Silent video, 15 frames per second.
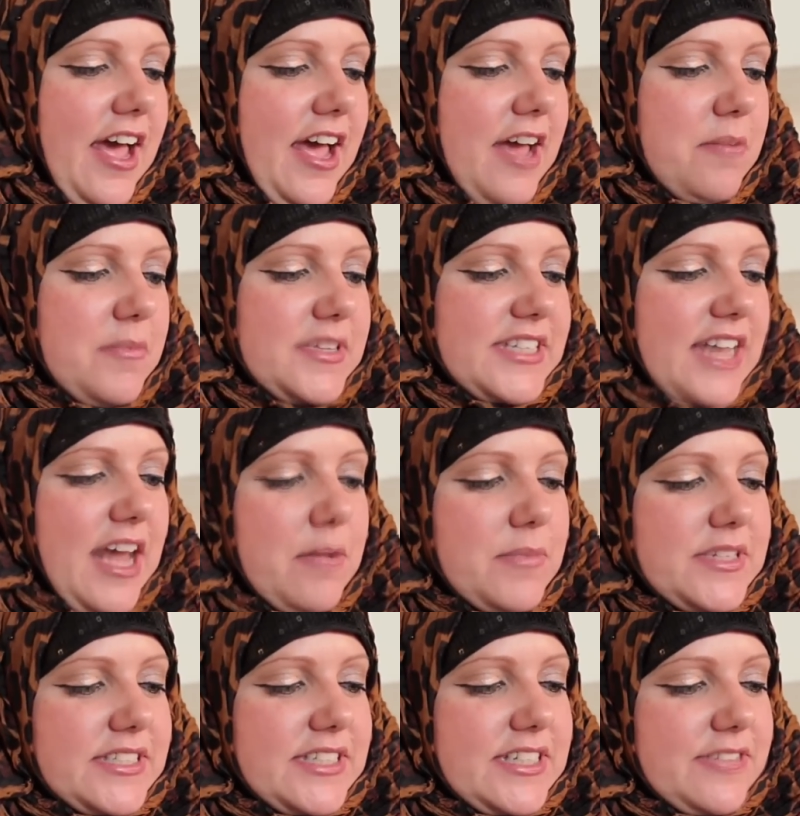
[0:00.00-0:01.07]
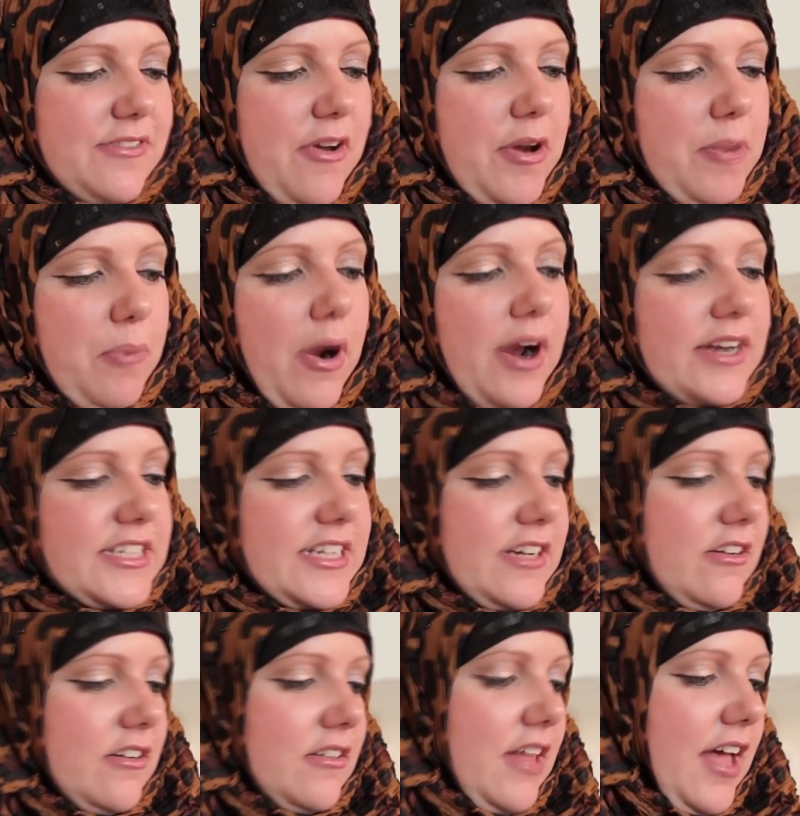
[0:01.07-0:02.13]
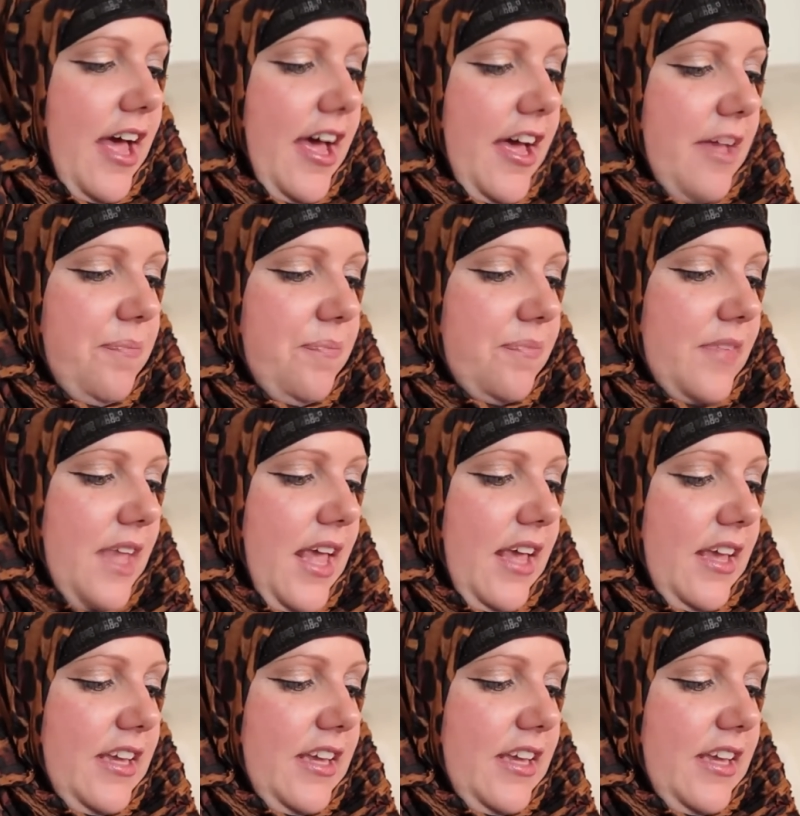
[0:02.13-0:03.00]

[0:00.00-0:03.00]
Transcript: Um, Islam is, is very practical, um,